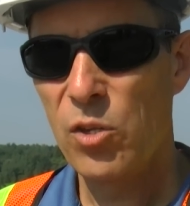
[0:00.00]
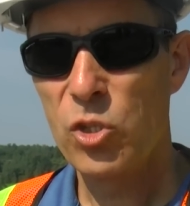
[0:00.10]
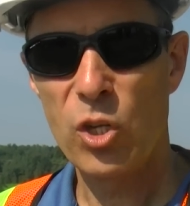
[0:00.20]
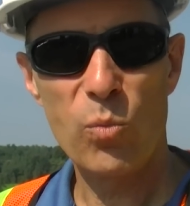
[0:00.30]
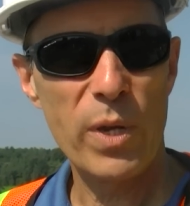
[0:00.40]

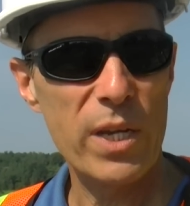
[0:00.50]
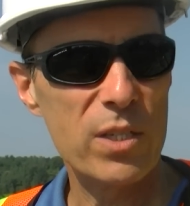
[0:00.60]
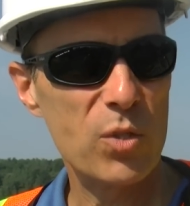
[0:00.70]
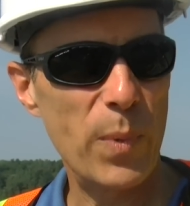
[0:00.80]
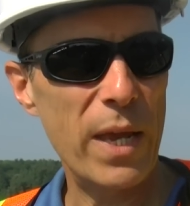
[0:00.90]
should we
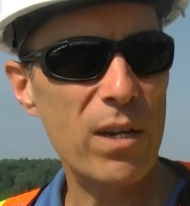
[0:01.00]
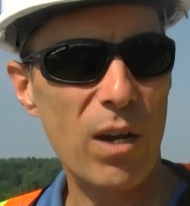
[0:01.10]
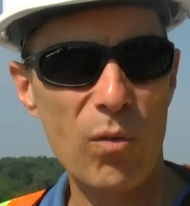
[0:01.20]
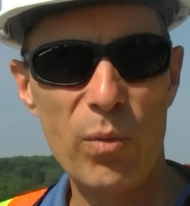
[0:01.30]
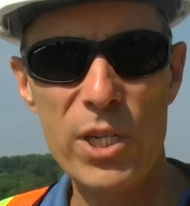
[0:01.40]
spend
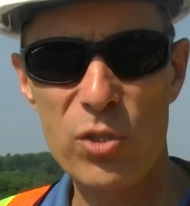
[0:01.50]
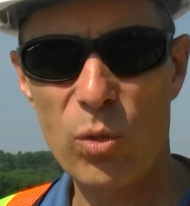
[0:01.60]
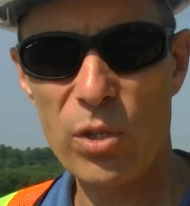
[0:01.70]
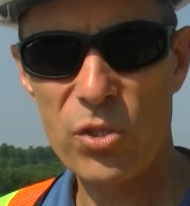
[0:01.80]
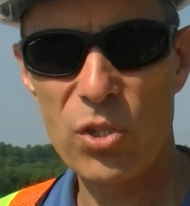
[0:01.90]
our
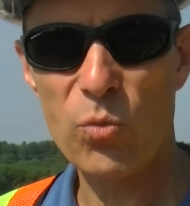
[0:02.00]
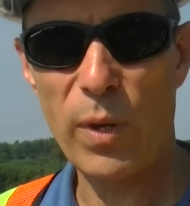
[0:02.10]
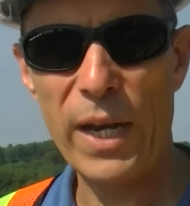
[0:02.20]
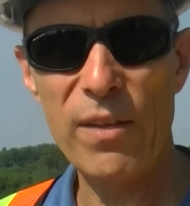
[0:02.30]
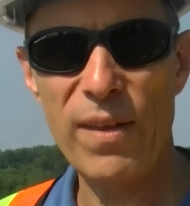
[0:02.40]
resources
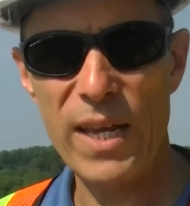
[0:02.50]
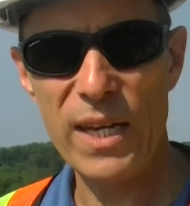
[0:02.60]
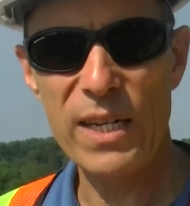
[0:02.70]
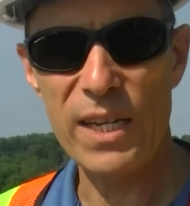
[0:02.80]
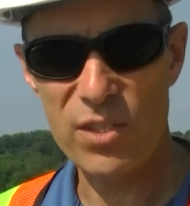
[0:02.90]

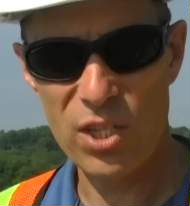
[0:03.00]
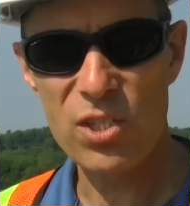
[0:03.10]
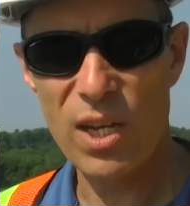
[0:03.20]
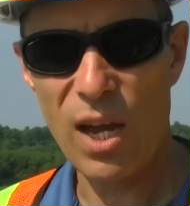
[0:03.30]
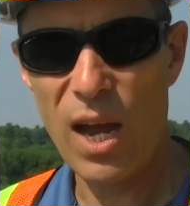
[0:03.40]
renovating the
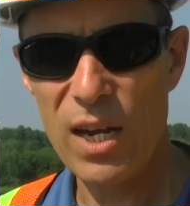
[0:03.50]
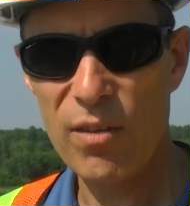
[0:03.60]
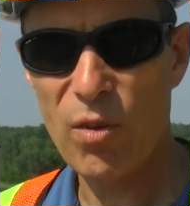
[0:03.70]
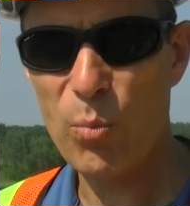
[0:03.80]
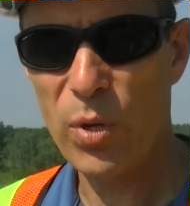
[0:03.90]
existing
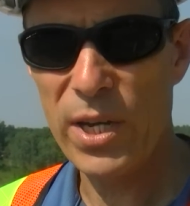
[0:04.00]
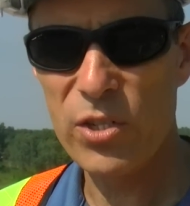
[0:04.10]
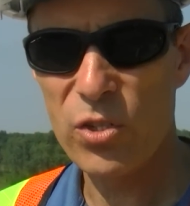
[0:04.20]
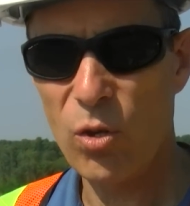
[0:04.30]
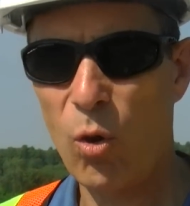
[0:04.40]
high-level
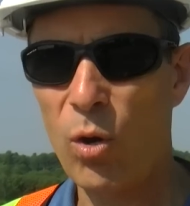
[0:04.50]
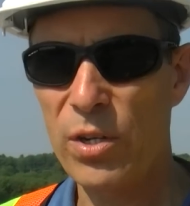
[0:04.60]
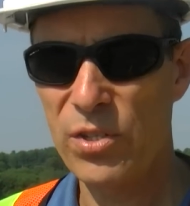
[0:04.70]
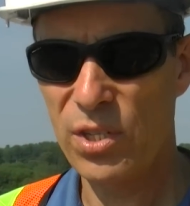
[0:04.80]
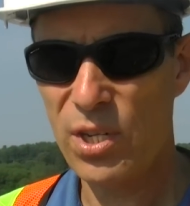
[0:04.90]
bridge, or
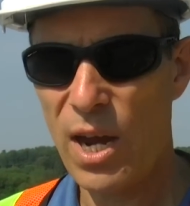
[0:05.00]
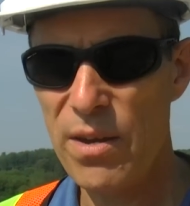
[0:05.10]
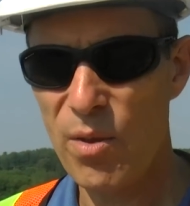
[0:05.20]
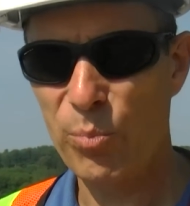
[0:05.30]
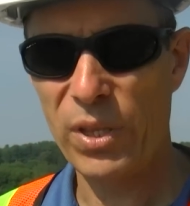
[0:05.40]
is it time
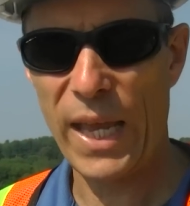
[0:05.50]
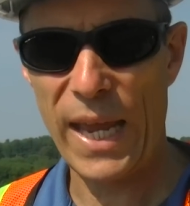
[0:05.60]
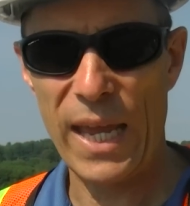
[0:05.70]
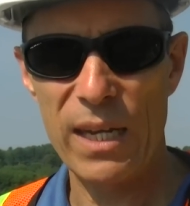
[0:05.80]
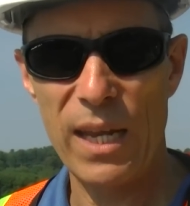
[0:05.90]
to
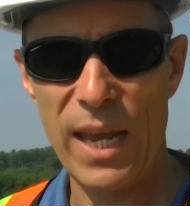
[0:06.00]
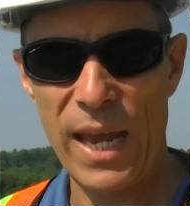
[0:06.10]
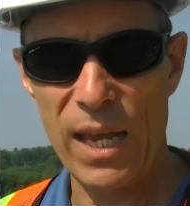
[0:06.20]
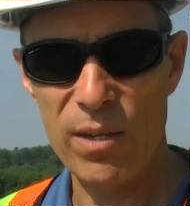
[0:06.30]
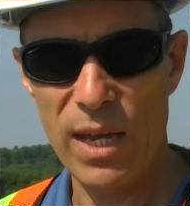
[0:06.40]
plan
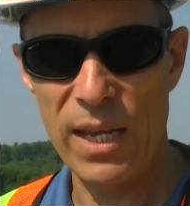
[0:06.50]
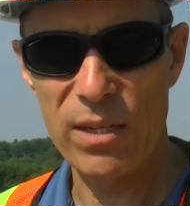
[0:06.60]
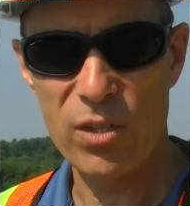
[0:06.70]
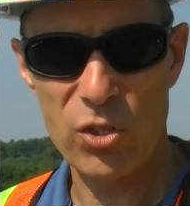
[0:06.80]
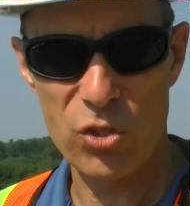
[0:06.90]
and
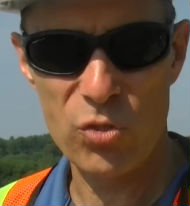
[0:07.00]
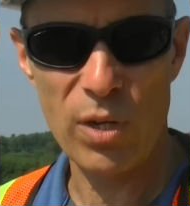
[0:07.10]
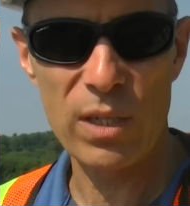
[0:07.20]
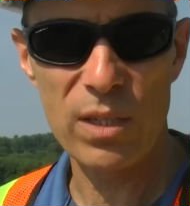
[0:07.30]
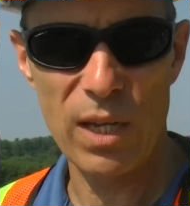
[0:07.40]

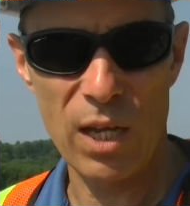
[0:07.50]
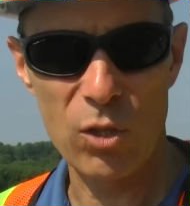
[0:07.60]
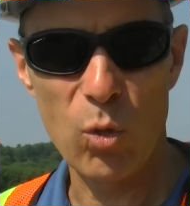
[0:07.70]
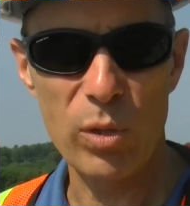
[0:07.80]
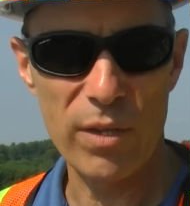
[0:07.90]
construct a
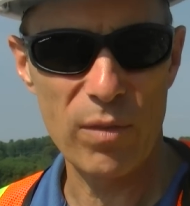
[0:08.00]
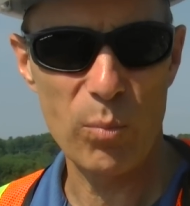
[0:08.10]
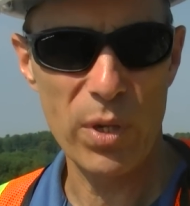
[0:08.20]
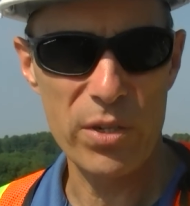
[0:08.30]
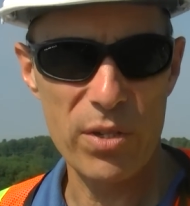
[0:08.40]
low-level bridge?
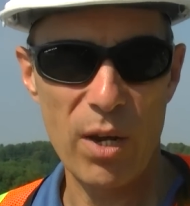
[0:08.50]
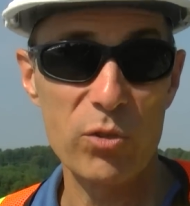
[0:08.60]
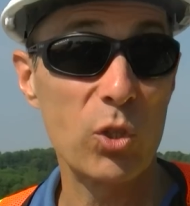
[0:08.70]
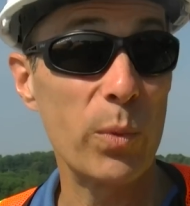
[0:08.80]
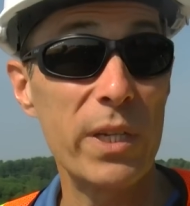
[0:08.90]

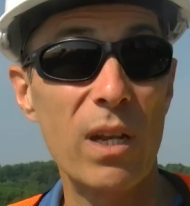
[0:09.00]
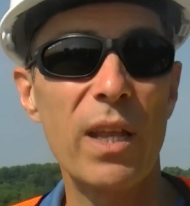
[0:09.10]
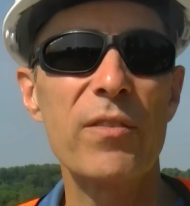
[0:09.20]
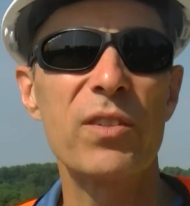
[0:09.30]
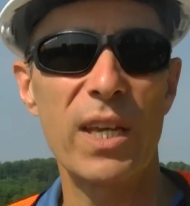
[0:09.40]
So we did a
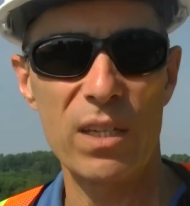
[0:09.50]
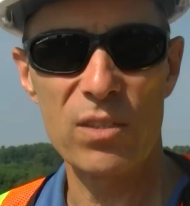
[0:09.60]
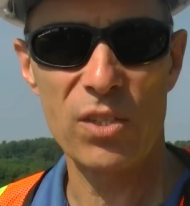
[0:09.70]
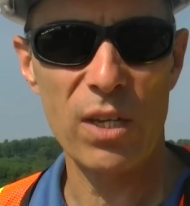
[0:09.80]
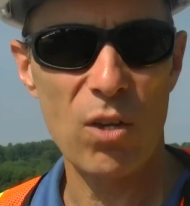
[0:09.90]
life
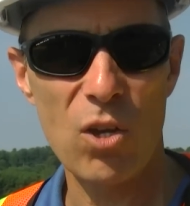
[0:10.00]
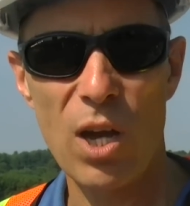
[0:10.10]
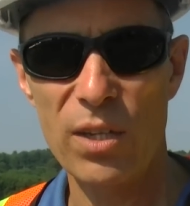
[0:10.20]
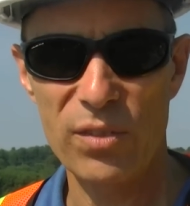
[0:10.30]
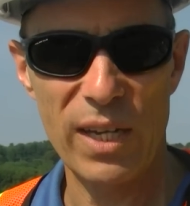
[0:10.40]
cycle
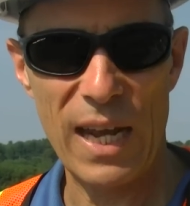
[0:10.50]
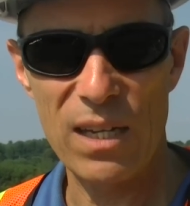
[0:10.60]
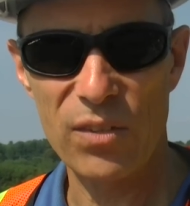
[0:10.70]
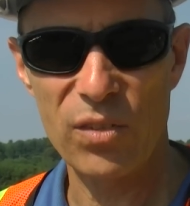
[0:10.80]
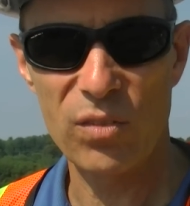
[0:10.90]
cost
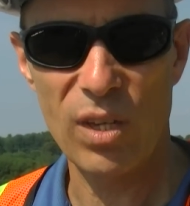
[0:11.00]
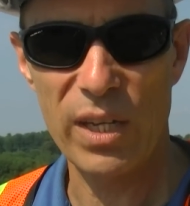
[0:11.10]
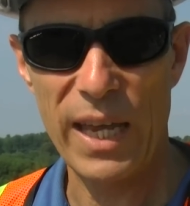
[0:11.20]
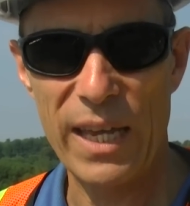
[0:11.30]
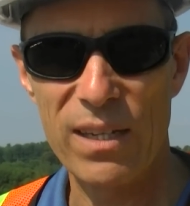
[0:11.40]
analysis
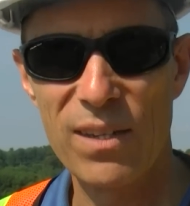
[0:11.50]
on that.